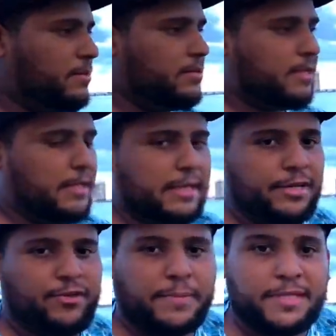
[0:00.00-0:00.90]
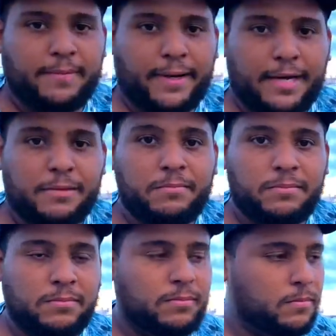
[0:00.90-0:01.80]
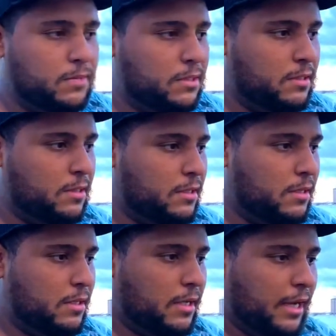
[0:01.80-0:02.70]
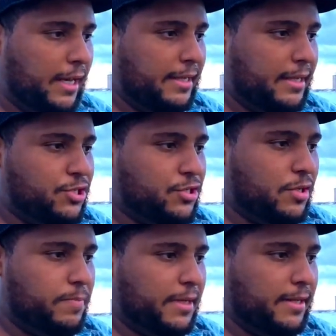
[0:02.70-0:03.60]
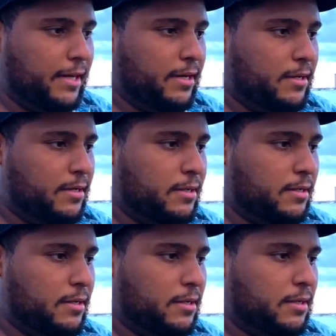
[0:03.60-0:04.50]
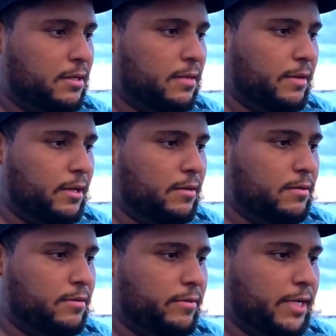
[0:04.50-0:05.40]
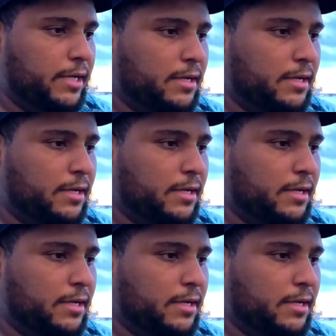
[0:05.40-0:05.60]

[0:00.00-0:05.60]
Just gonna let it drop to the bottom and they should be there. There you go. Ready?